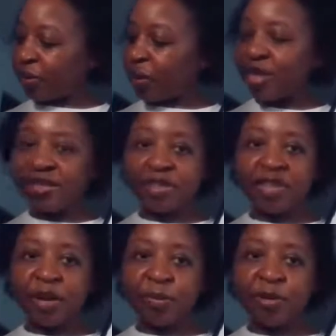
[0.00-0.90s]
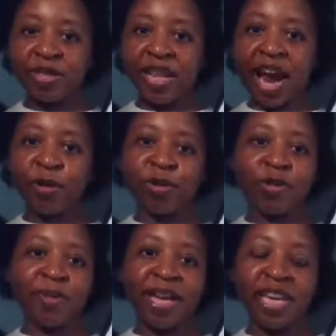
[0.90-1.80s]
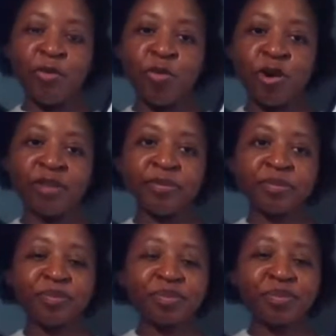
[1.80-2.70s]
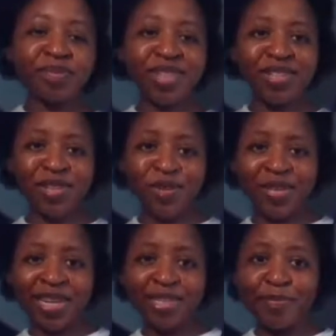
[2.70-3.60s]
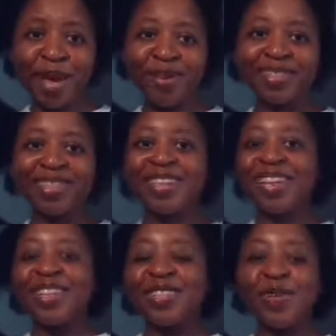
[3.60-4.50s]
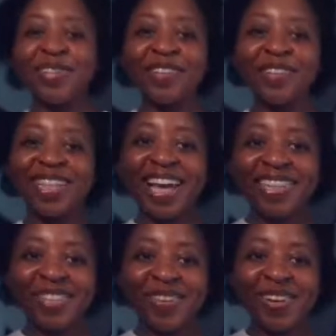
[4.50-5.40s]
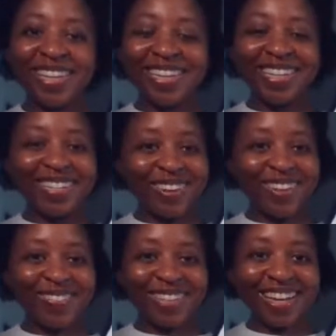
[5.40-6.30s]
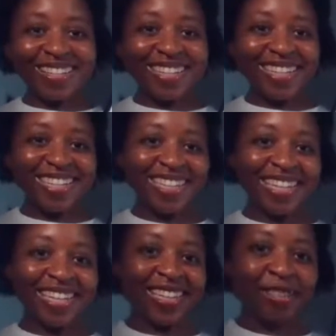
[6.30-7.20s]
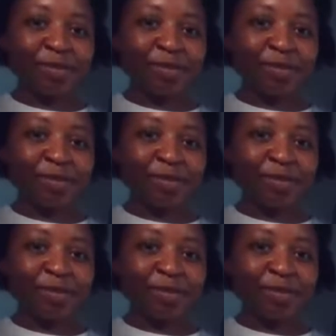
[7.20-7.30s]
press the numbers and the arrows on my keyboard to use it as a mouse. So enough of that. Let's go ahead and get started with our sentences.